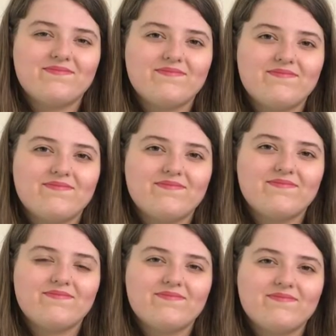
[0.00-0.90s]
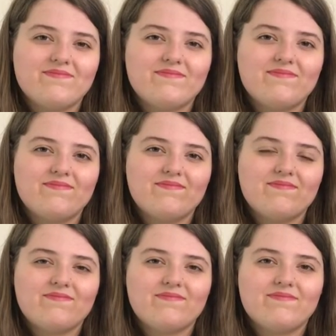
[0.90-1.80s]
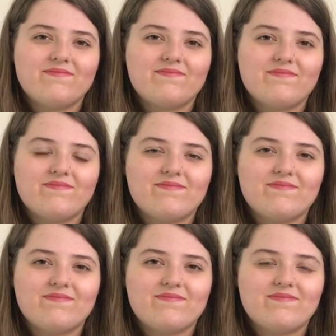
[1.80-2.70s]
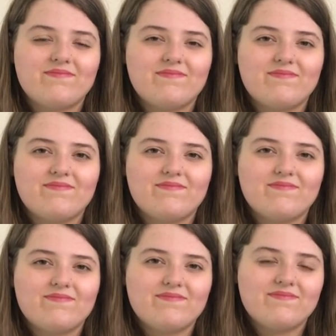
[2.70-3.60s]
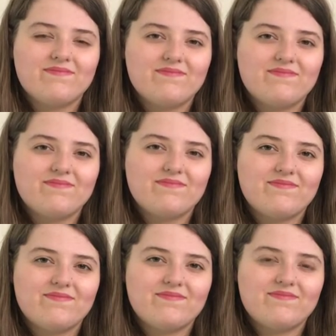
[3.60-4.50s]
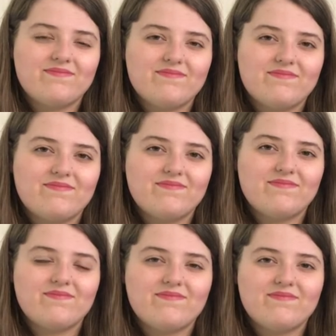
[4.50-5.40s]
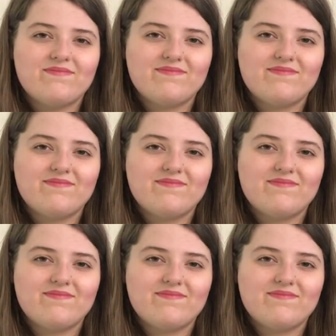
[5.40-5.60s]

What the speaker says: (silent)